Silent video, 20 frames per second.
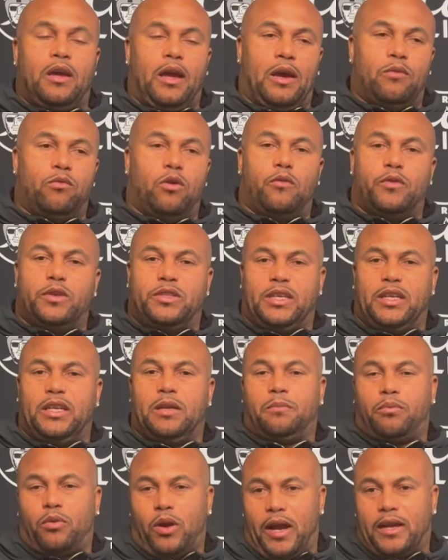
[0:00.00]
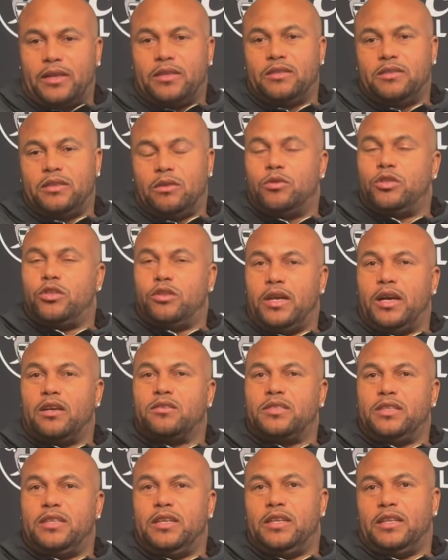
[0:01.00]
And what we've seen in practice and what you're now
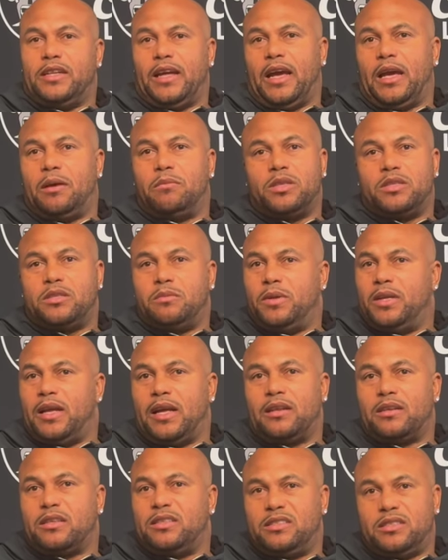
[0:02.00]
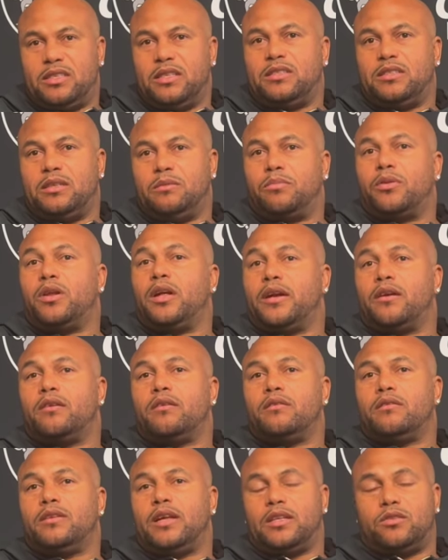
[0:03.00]
seeing in the game has been that consistent player
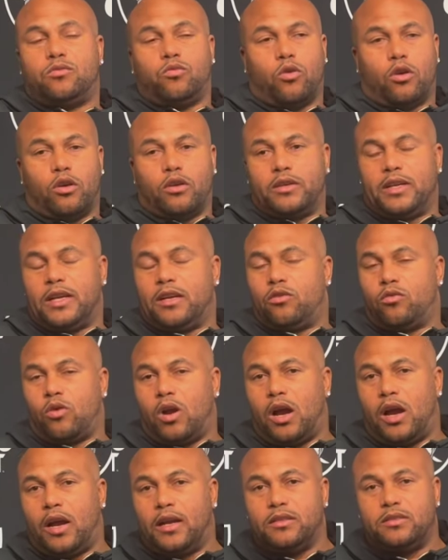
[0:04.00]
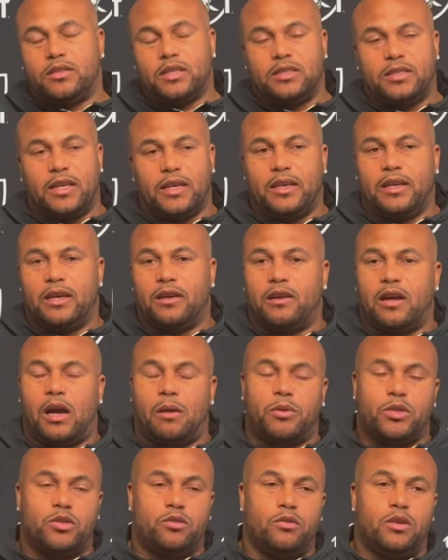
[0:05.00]
that's worked, that grinds, that's taking care of the
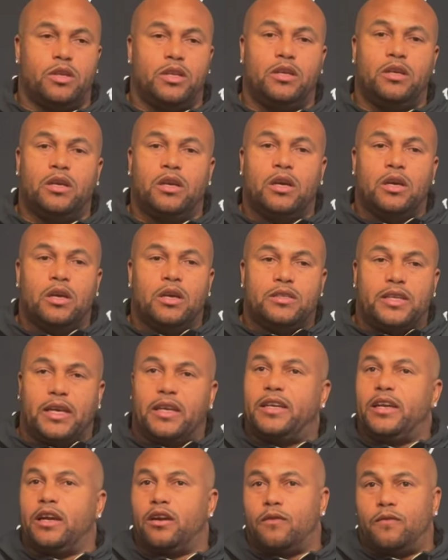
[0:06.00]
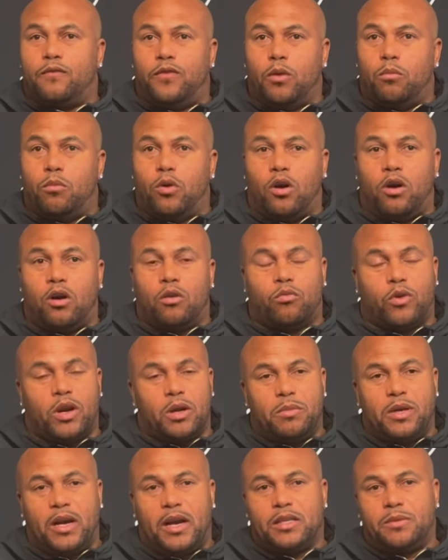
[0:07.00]
opportunity, taking care of the football, running
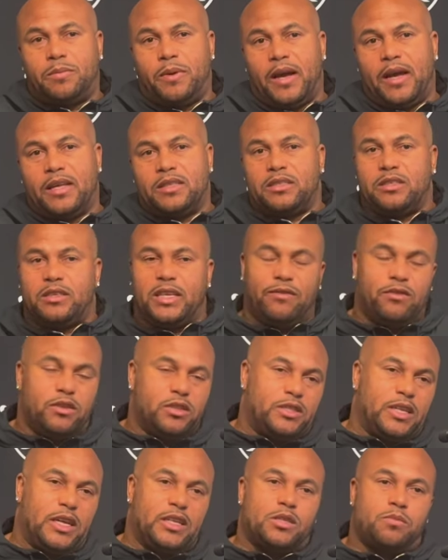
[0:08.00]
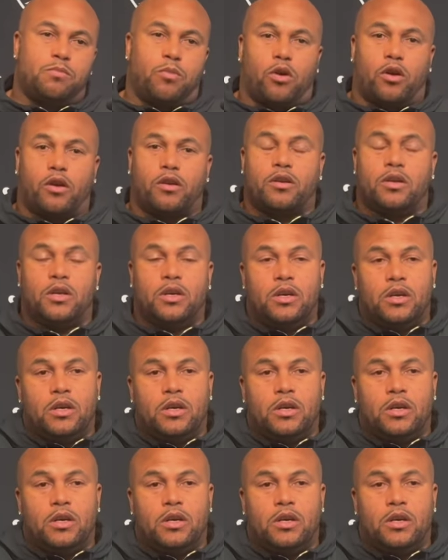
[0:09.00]
behind his pads, giving us that spark.